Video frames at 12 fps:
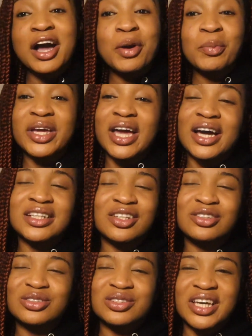But yeah,
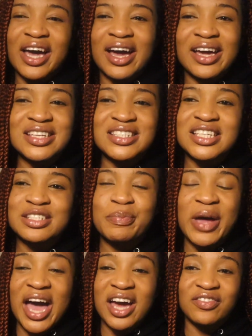don't do that. It's just
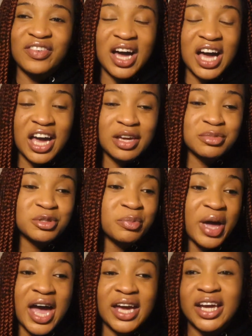bad vibes,
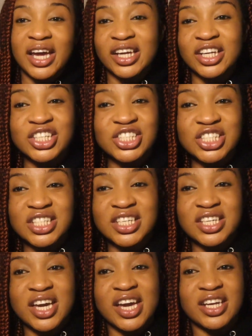bad
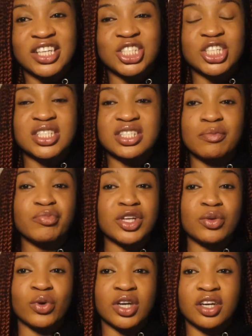energy, and it's just
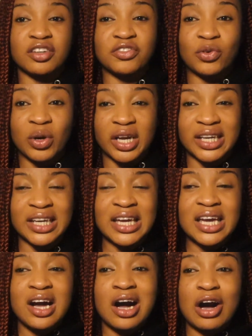something you want to avoid.
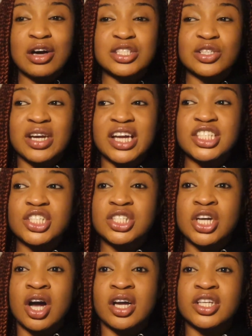Also, not just
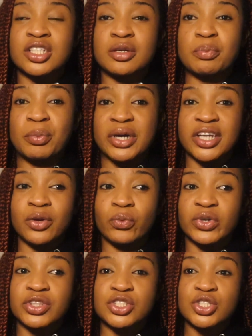talking money
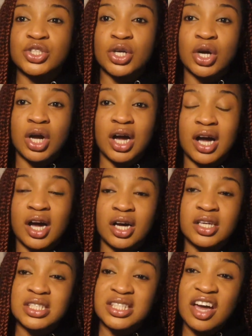with
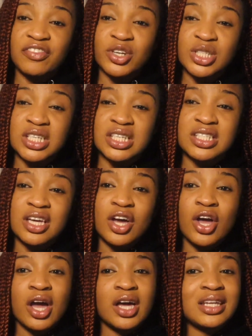staff nurses,
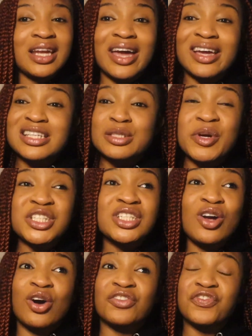like
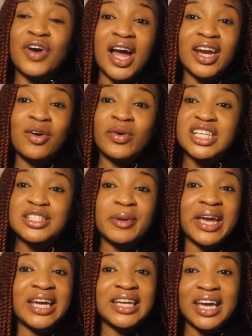especially on Friday when it's
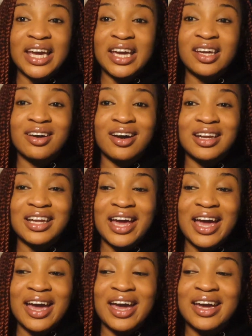payday and all
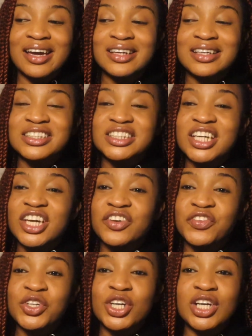that.
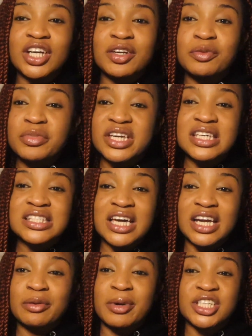If you're gonna be
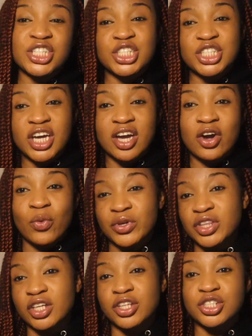excited about your check
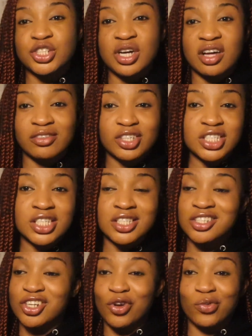with other travelers,
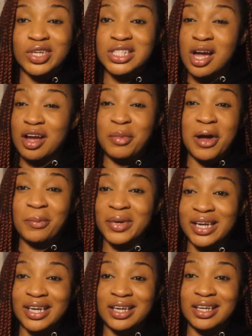because we talk about
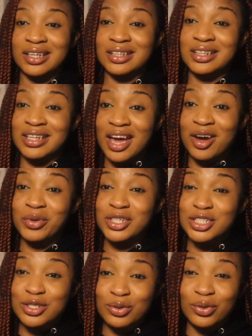money, that we
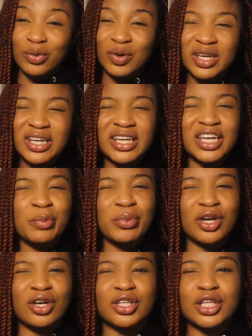do, keep
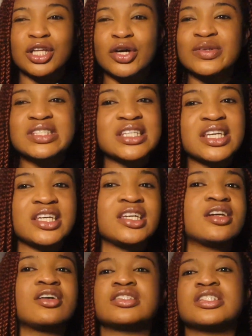it on the low
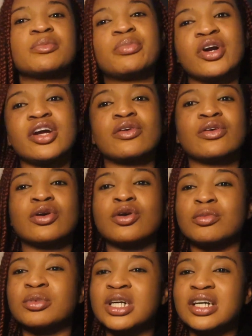ski, go to the break
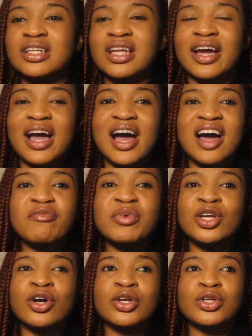room. Like, I've
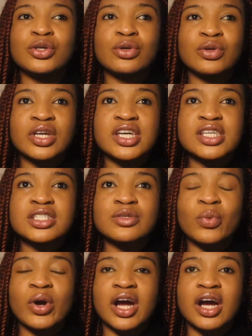been on units
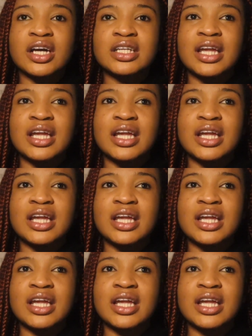where